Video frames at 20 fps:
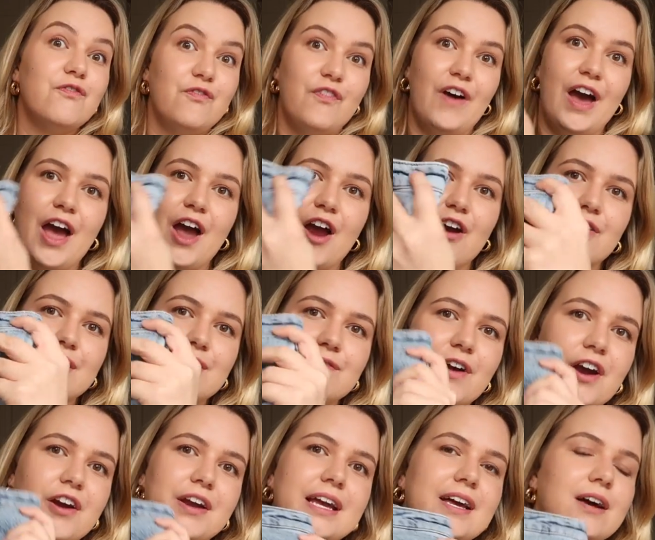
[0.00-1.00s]
Very,
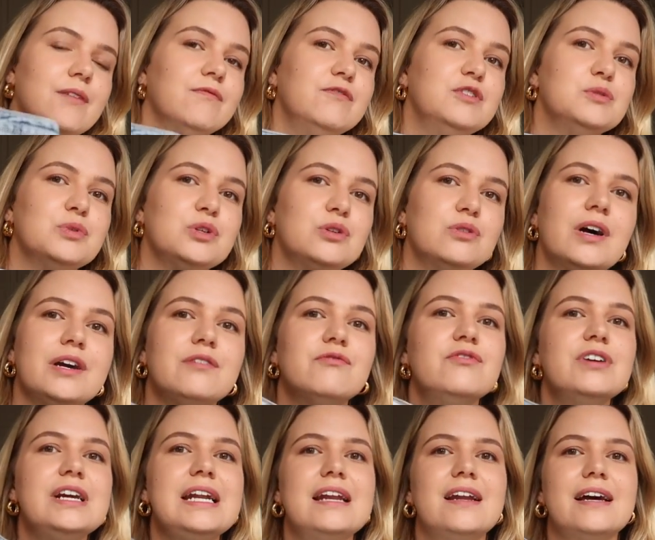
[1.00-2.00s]
very comfortable. I
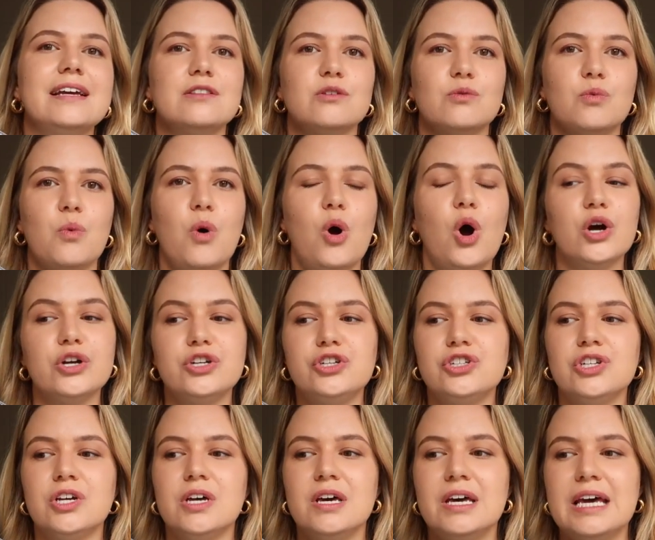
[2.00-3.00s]
really like the wash.